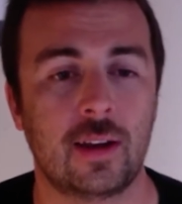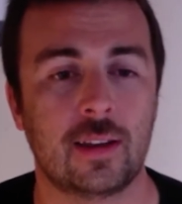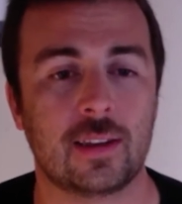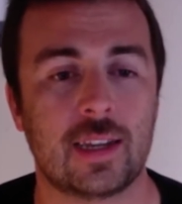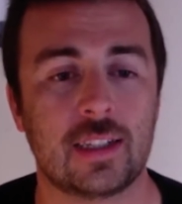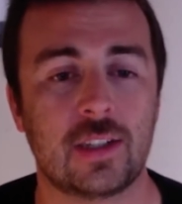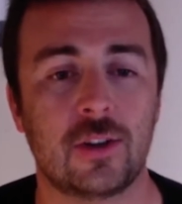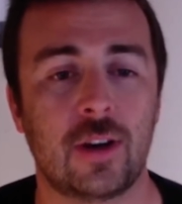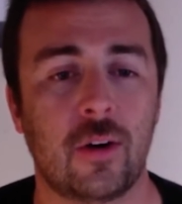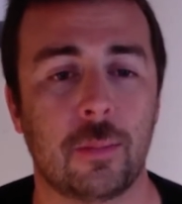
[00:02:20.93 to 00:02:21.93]
The Texans
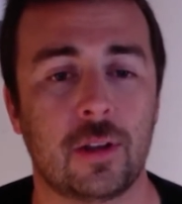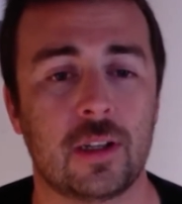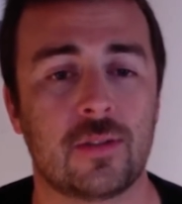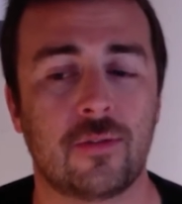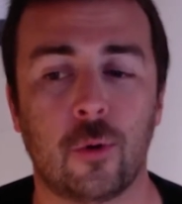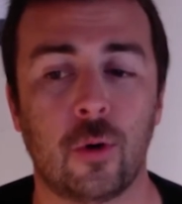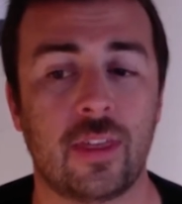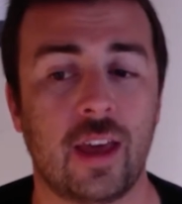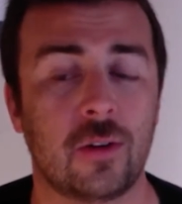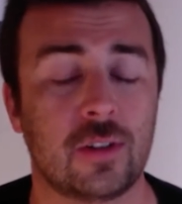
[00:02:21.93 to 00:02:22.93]
are now at plus
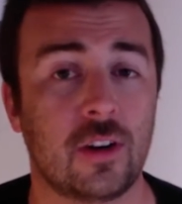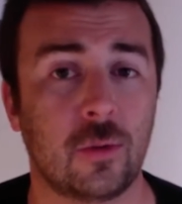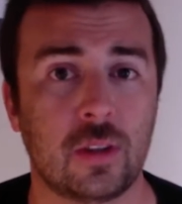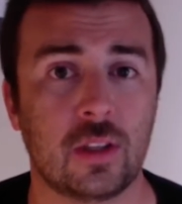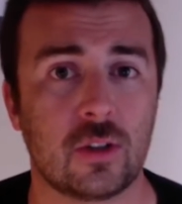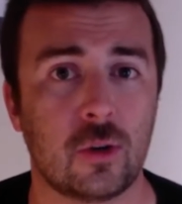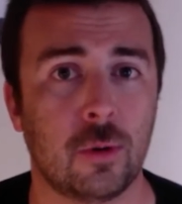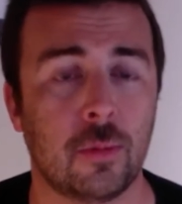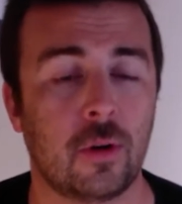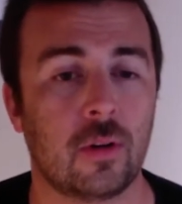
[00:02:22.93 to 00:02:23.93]
4,000 to win the
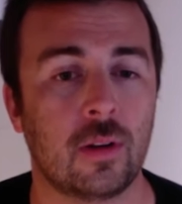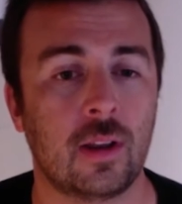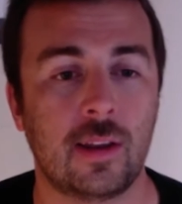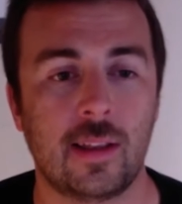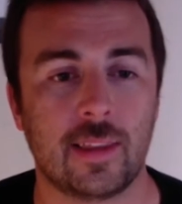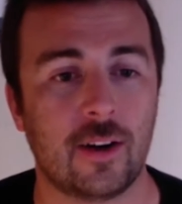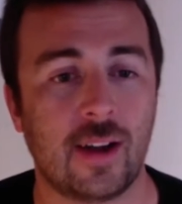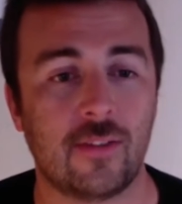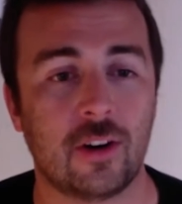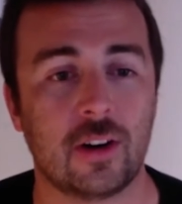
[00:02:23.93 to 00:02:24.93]
Super Bowl. They don't
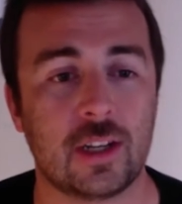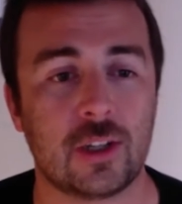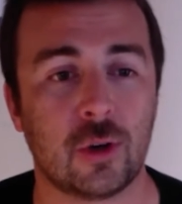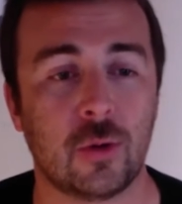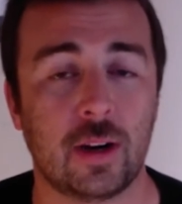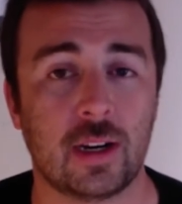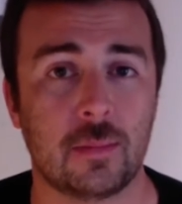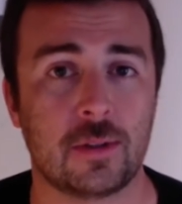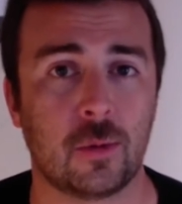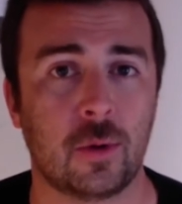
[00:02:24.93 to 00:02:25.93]
have a good history when it
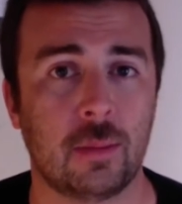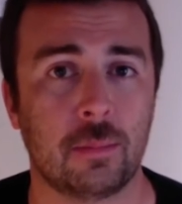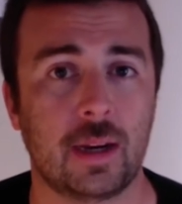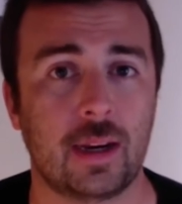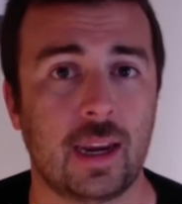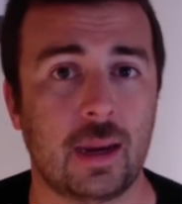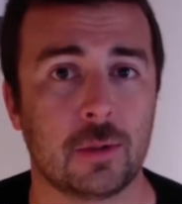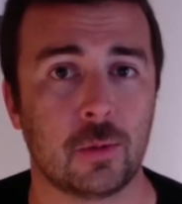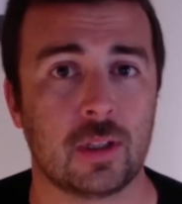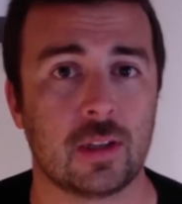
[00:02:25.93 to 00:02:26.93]
comes to winning big
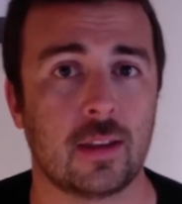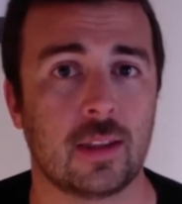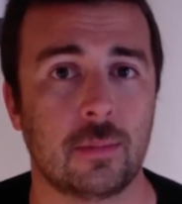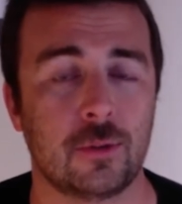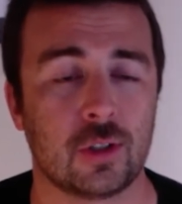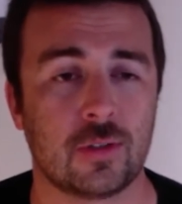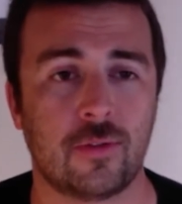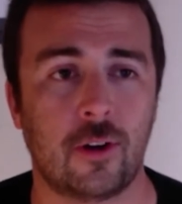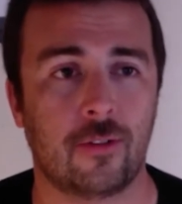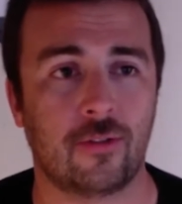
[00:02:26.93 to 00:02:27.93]
games. We saw them just
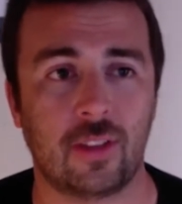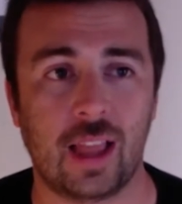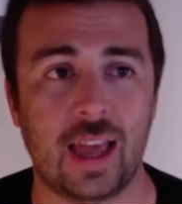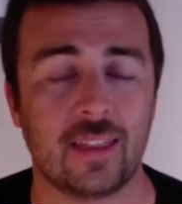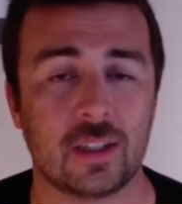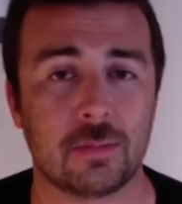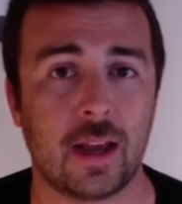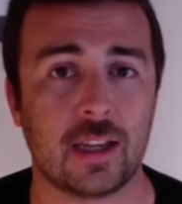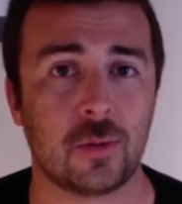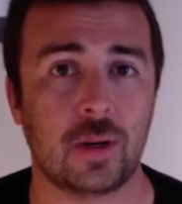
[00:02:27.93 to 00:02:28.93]
fall flat this
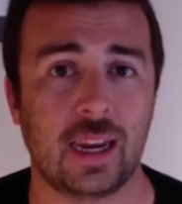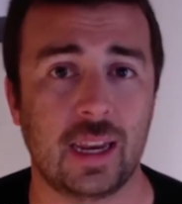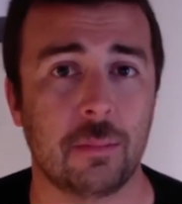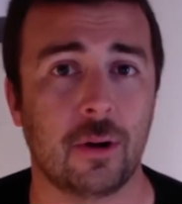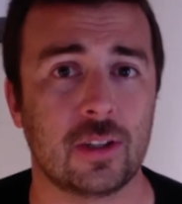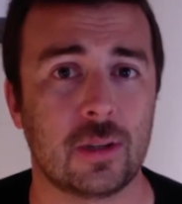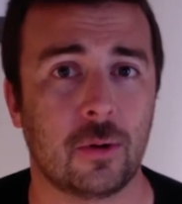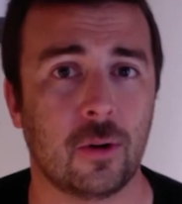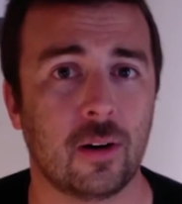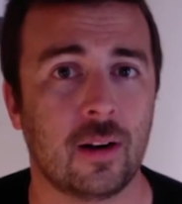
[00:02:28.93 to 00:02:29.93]
past week in
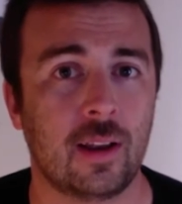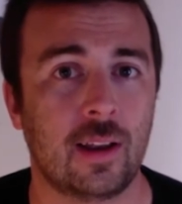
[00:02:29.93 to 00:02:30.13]
Baltimore.